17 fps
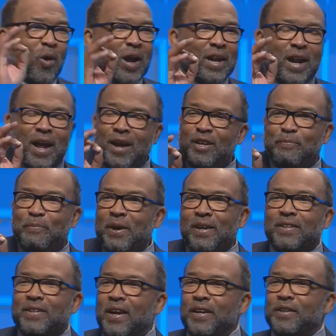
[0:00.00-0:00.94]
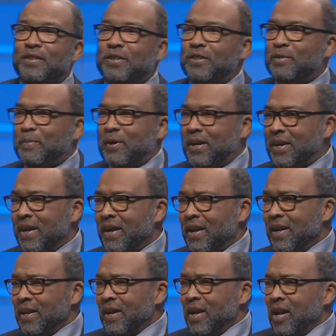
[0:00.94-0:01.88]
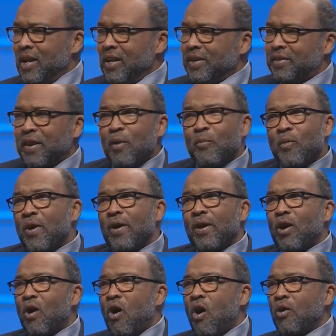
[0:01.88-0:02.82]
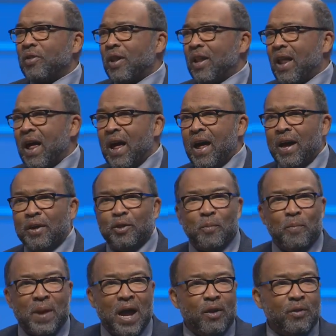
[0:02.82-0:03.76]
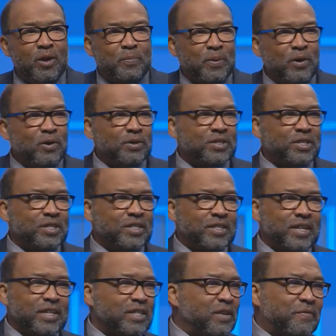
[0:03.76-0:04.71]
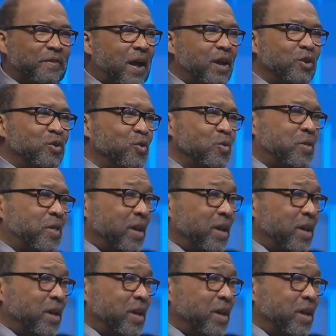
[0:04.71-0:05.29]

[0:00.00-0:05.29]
great expectations, but somewhere along the line, the married person says, if I knew